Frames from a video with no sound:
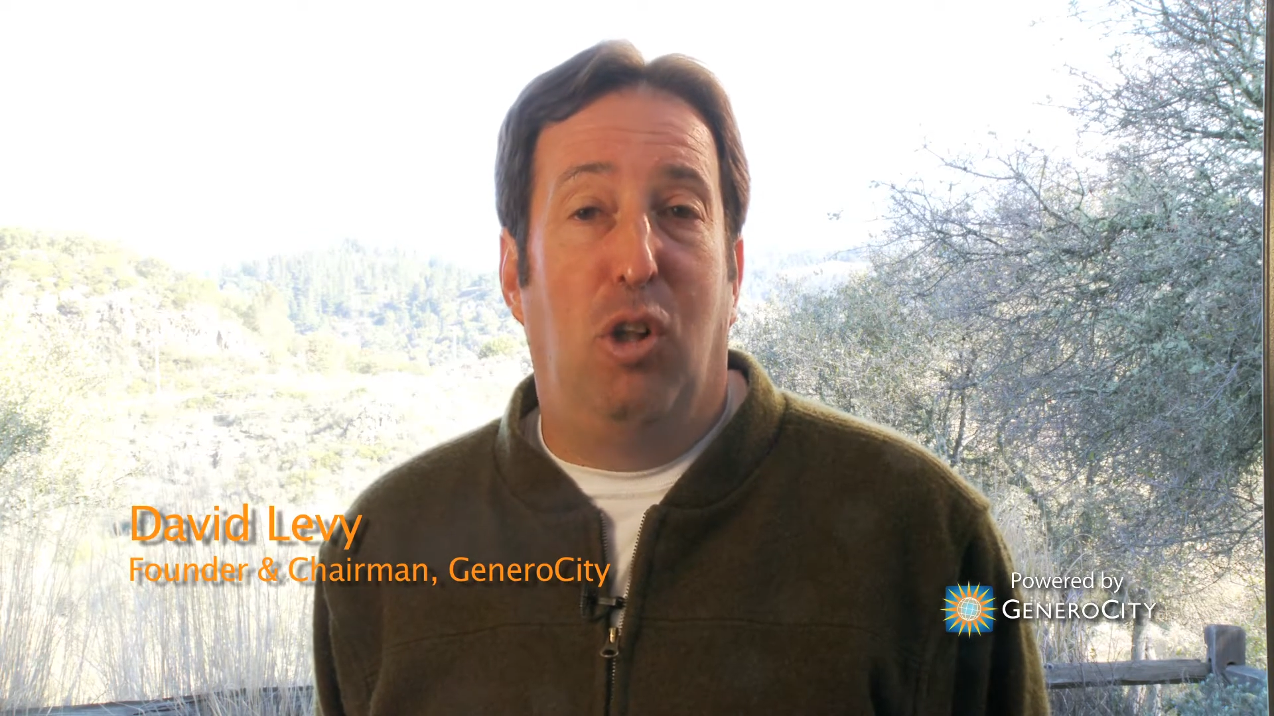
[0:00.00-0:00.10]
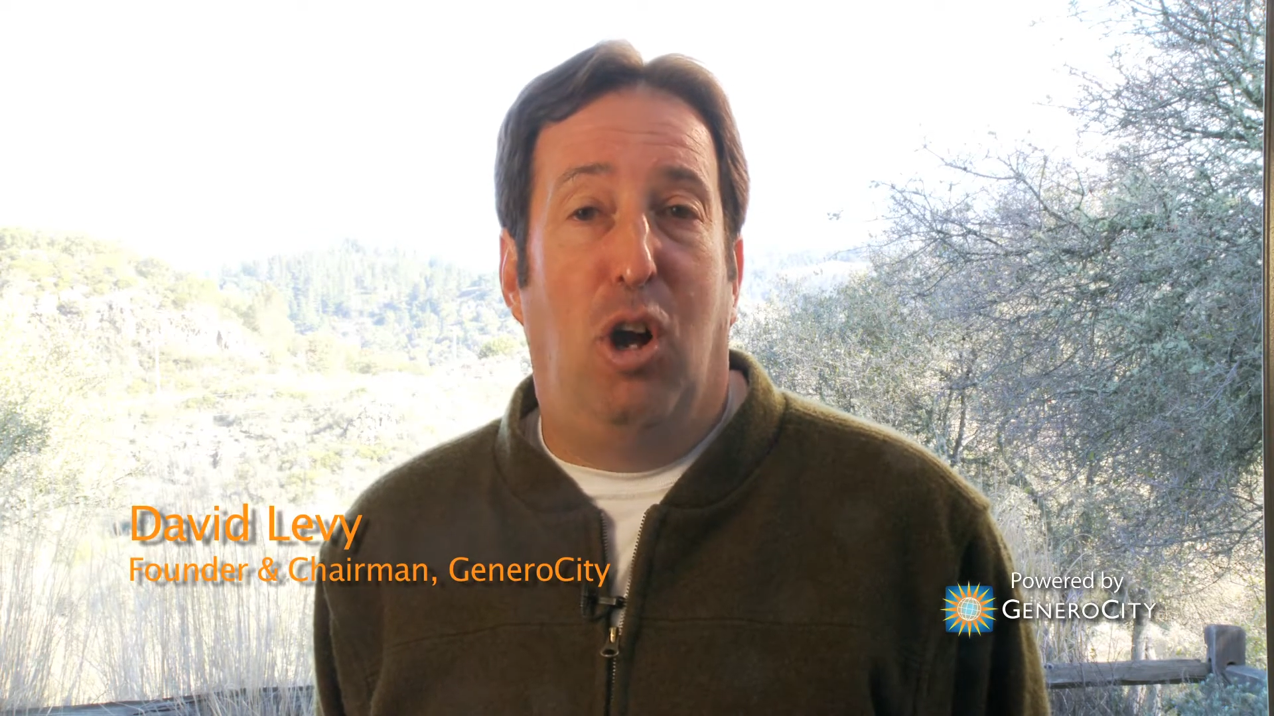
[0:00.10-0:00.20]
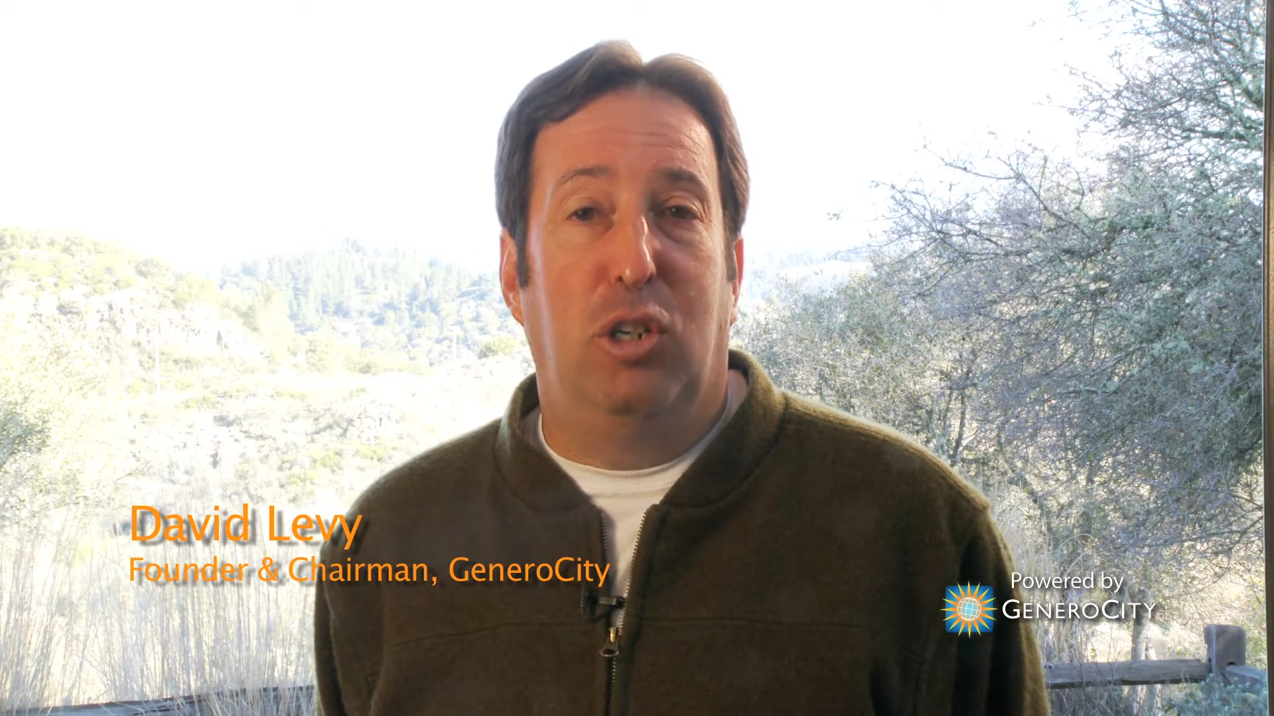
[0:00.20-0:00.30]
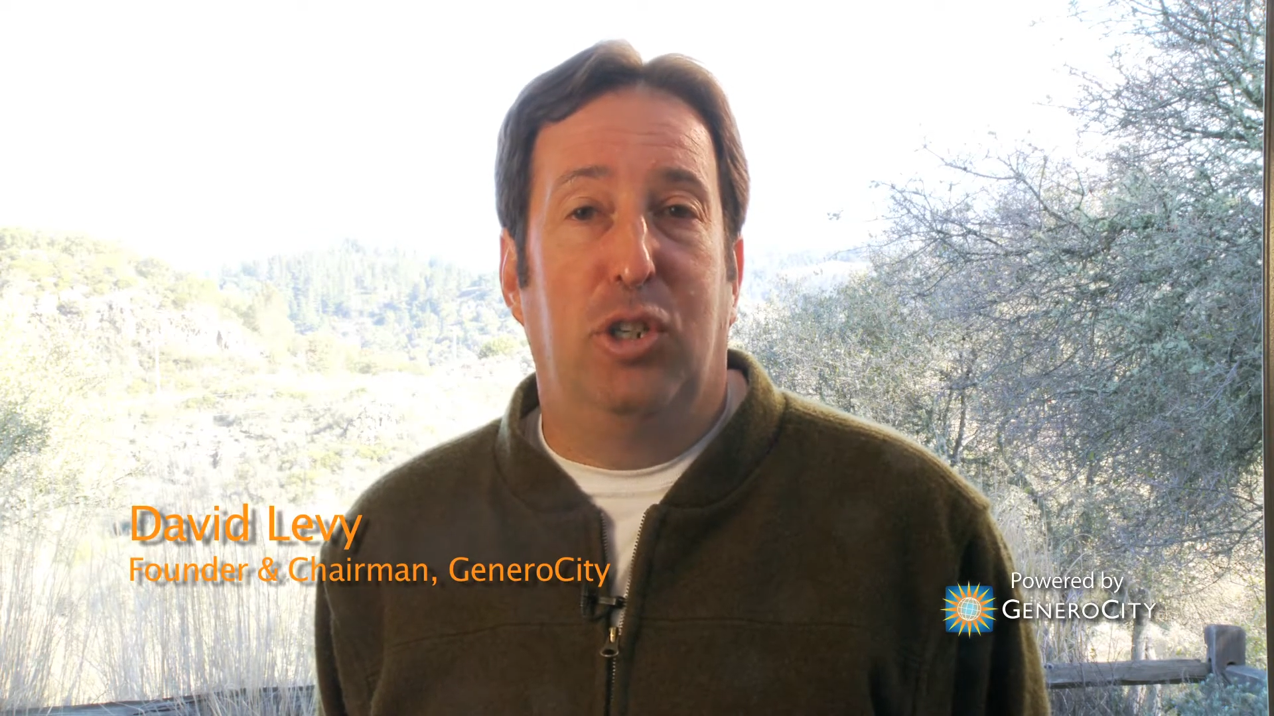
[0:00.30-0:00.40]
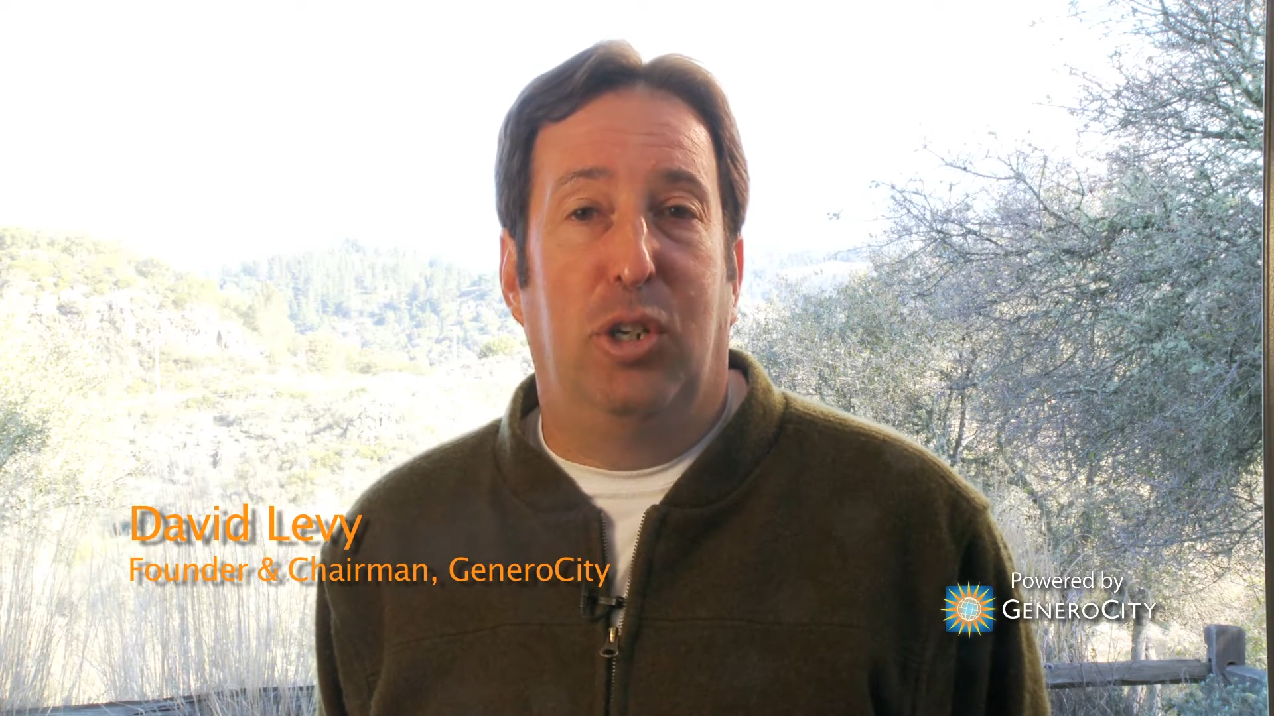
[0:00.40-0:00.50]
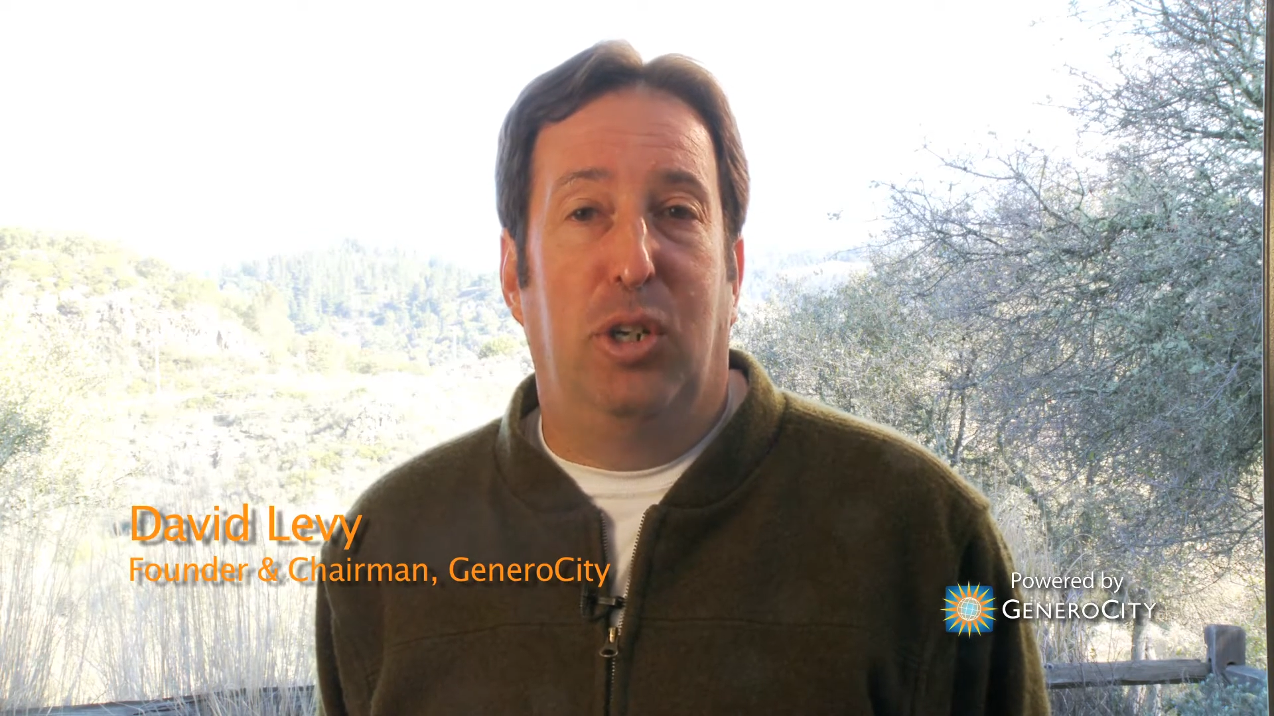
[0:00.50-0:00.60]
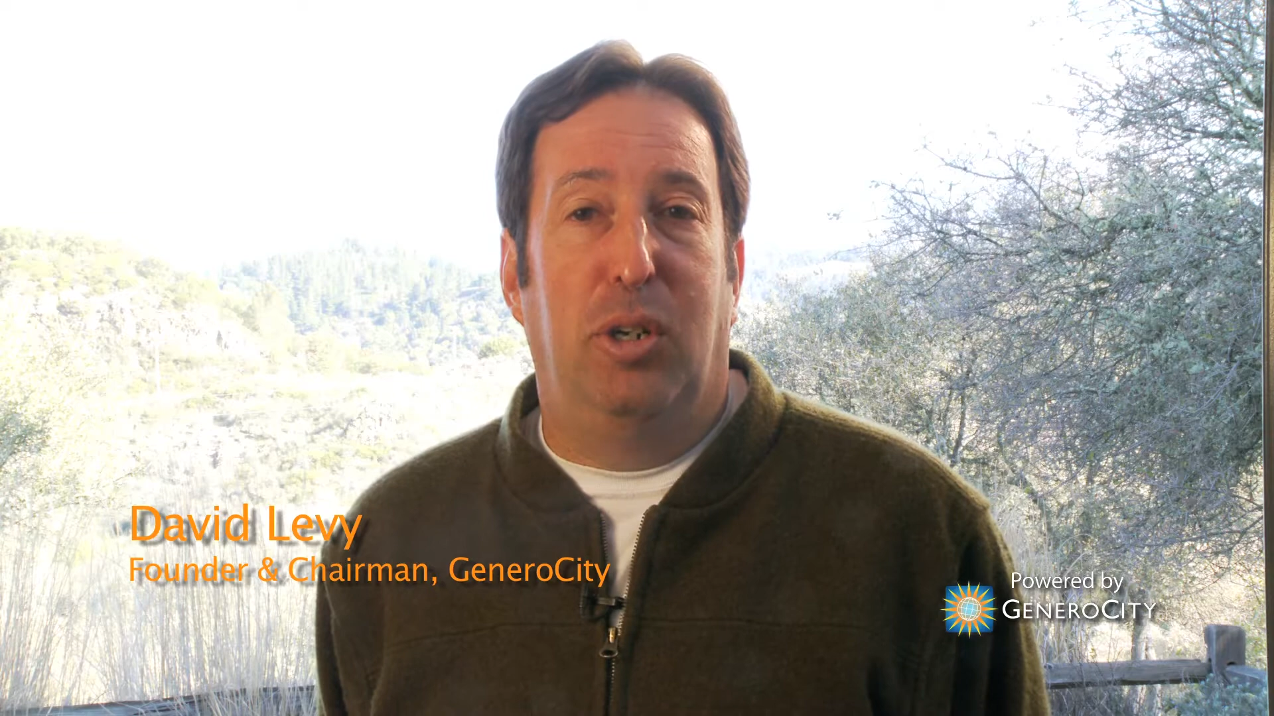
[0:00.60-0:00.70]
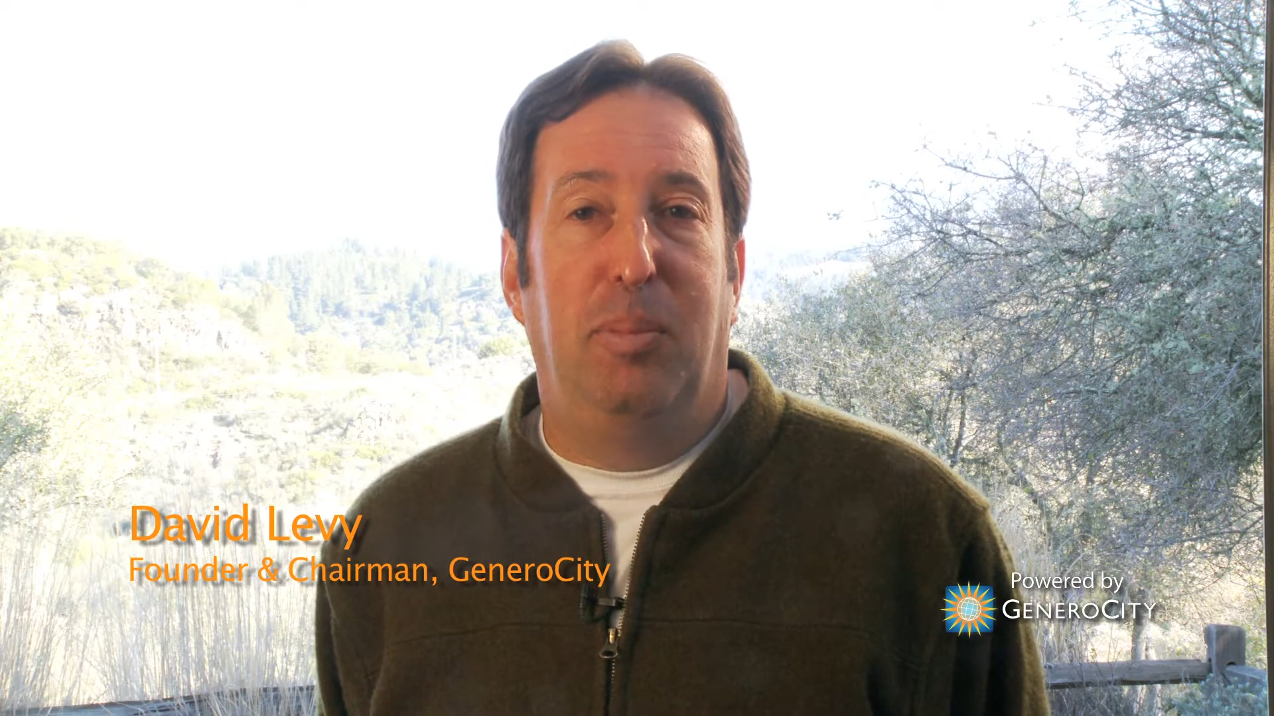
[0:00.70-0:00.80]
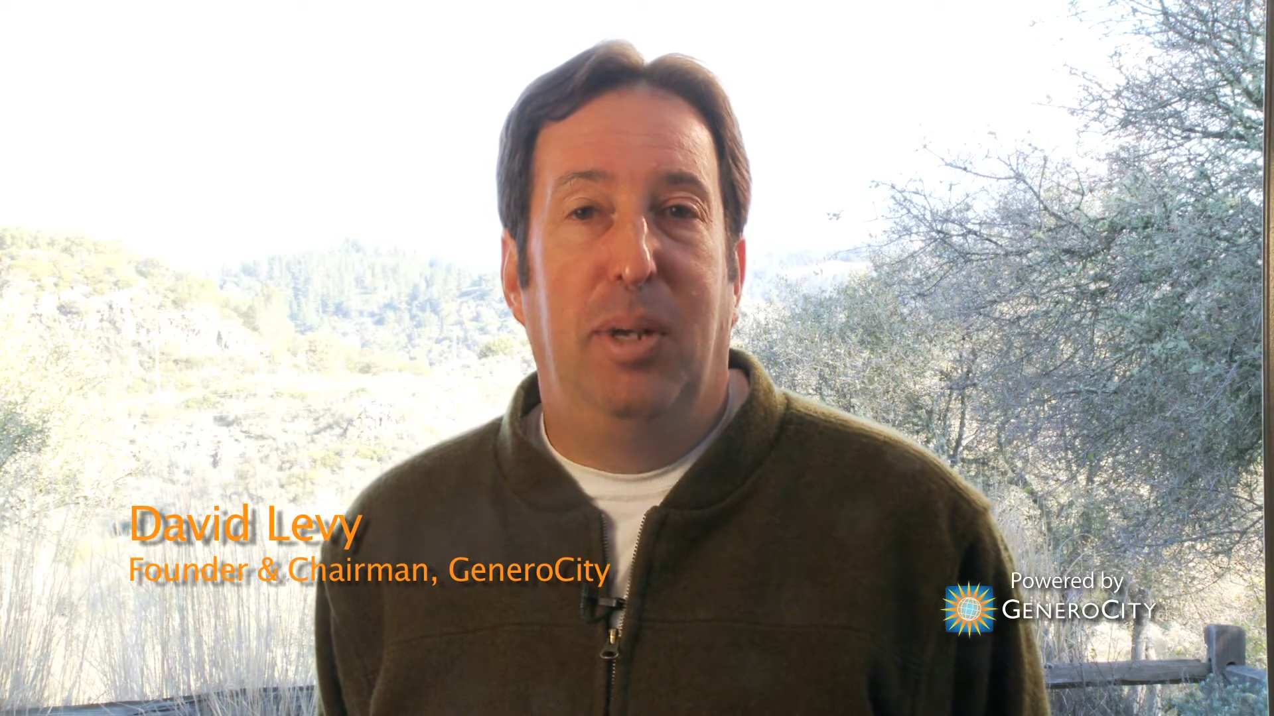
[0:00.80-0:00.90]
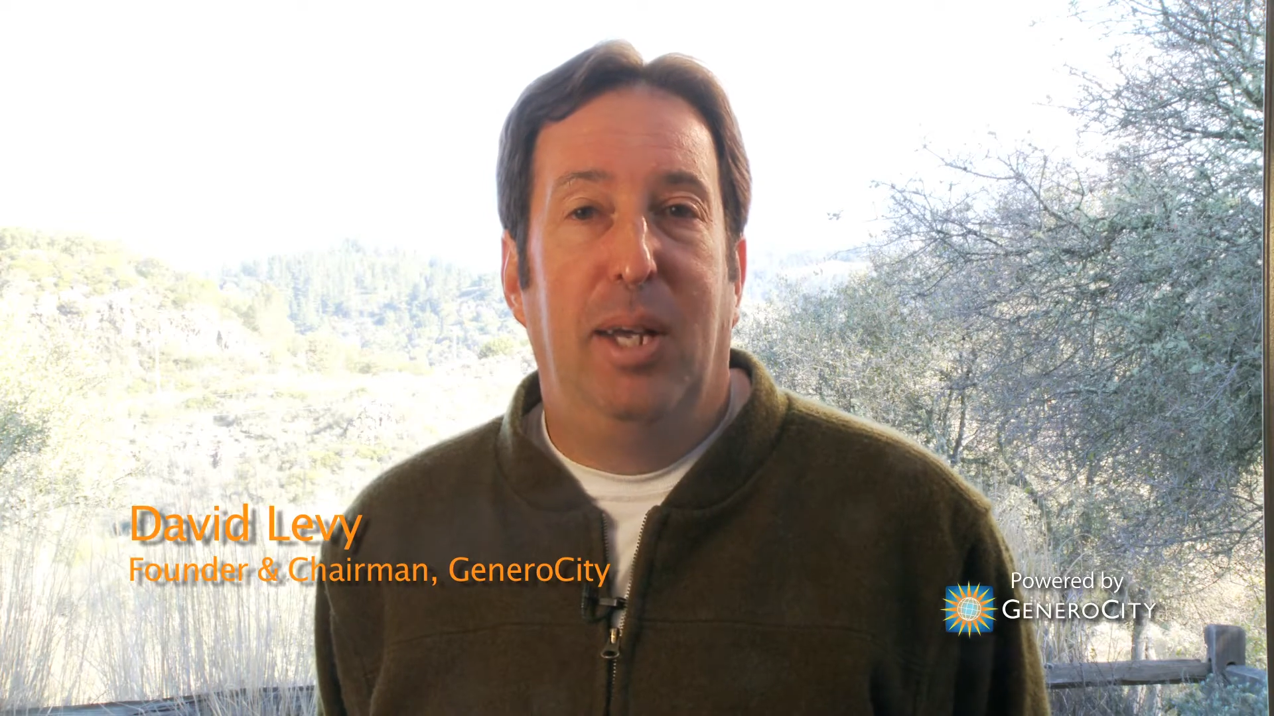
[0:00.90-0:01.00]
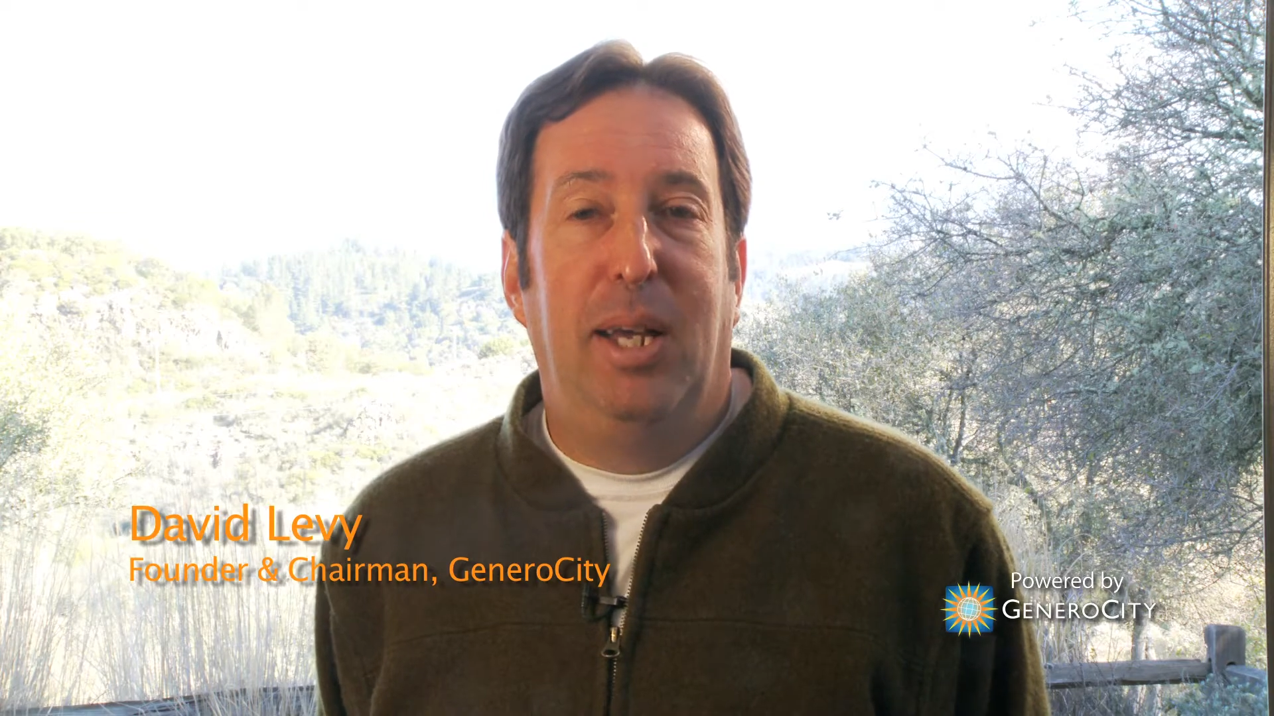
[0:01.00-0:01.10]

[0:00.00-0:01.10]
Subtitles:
long term